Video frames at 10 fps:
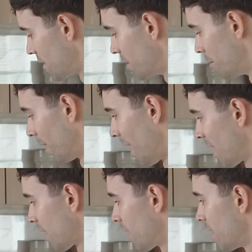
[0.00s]
the
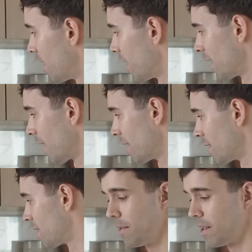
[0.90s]
black
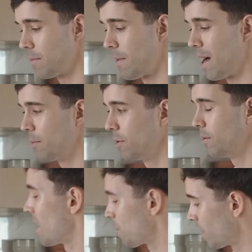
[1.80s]
against this marble.
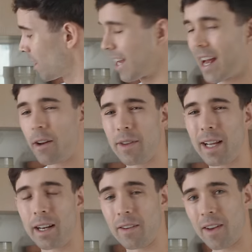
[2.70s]
I just wanted a kettle that
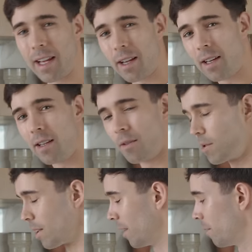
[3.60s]
kind of like
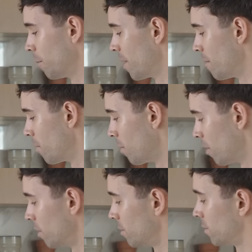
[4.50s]
was a little bit
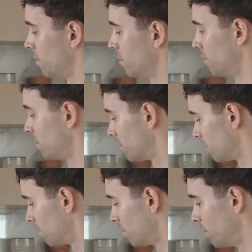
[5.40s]
more
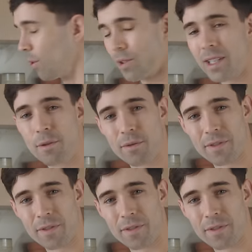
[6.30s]
not in your